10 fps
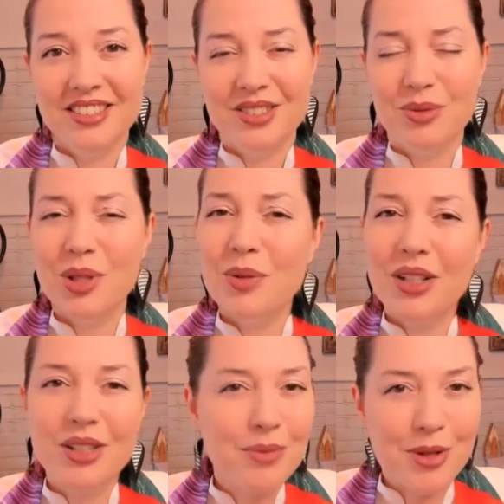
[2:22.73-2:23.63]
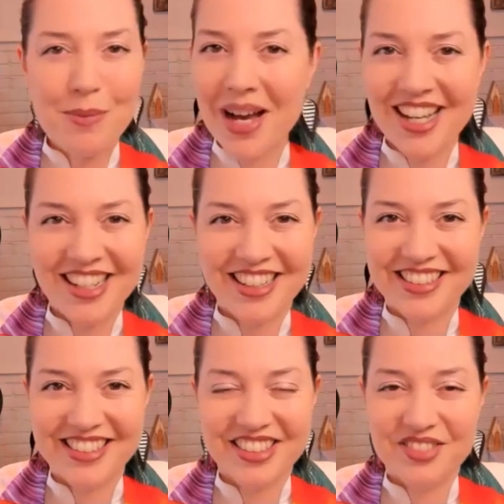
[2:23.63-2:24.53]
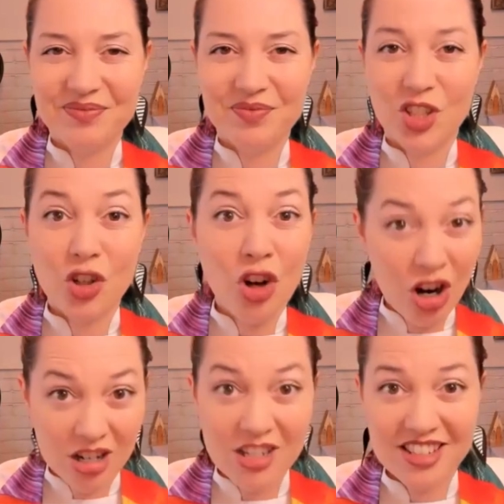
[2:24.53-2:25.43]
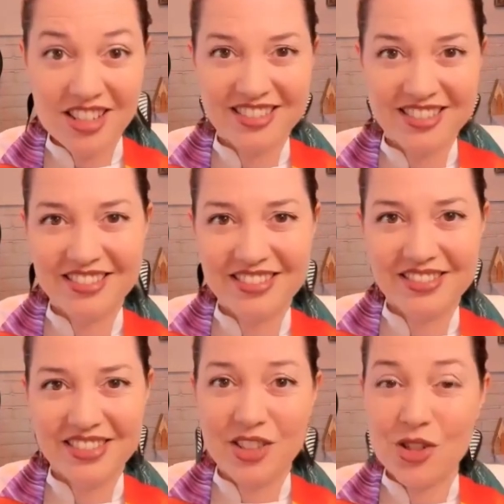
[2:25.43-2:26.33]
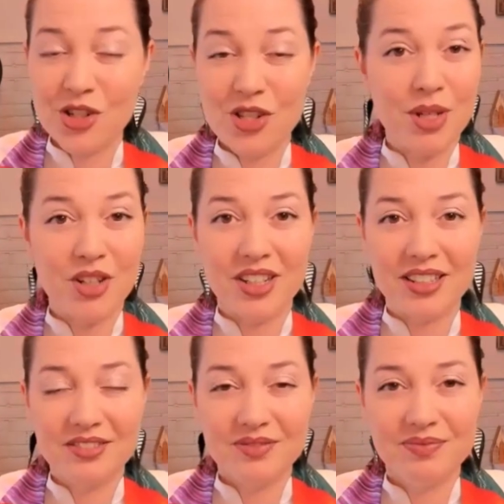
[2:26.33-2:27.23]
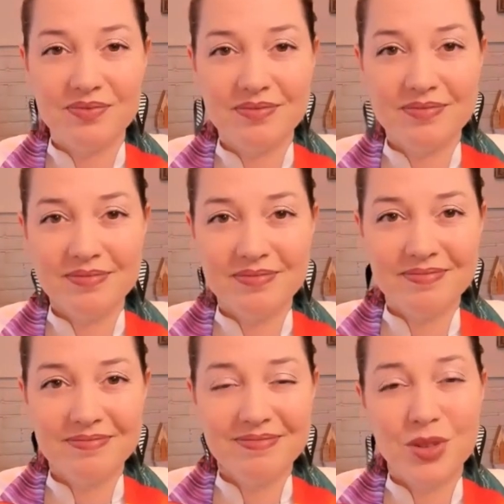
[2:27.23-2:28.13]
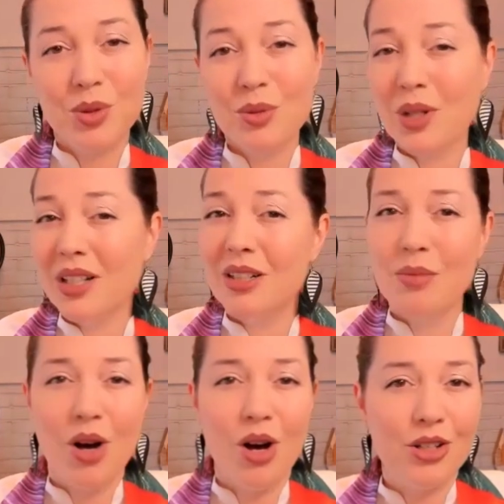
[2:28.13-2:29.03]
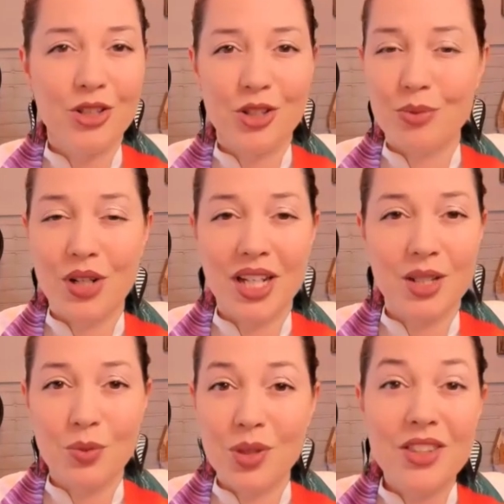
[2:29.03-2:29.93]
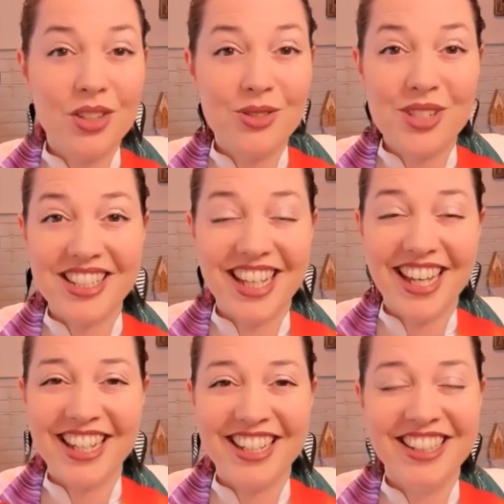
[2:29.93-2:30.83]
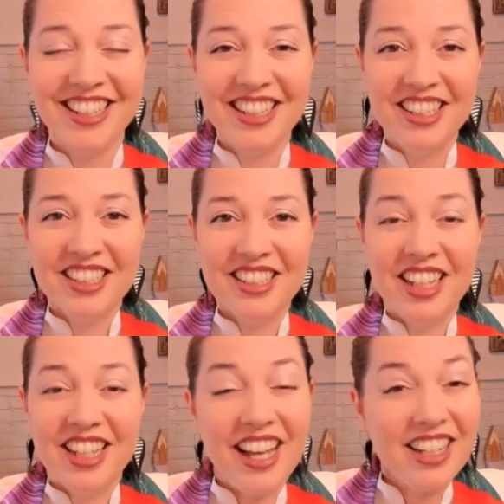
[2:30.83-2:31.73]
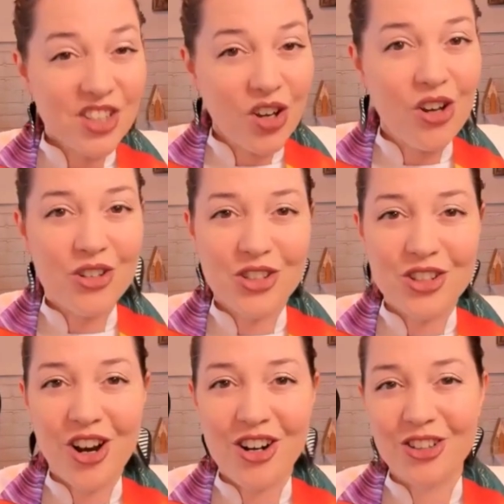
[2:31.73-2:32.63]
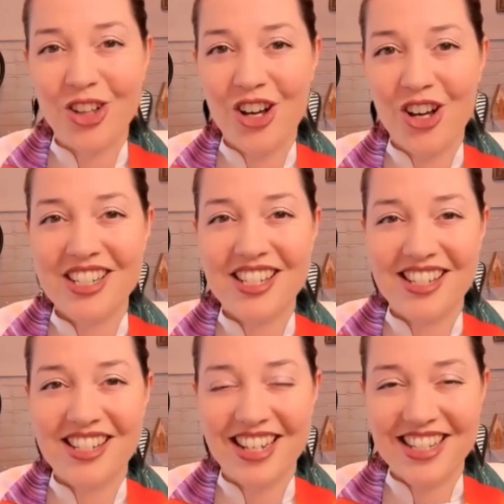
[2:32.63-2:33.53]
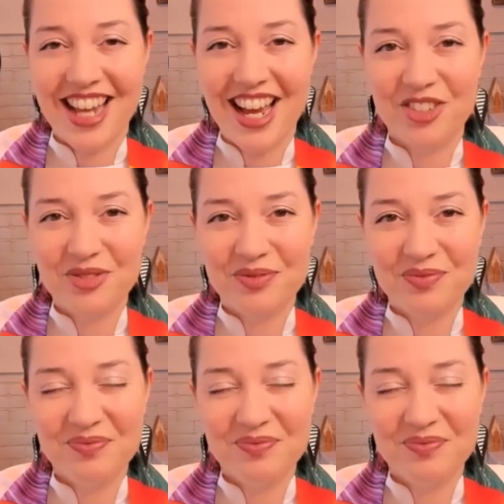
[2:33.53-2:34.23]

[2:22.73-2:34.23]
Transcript: We welcome your mind, your heart, and your spirit. We welcome all you're bringing with you today and all your heart longs to set down.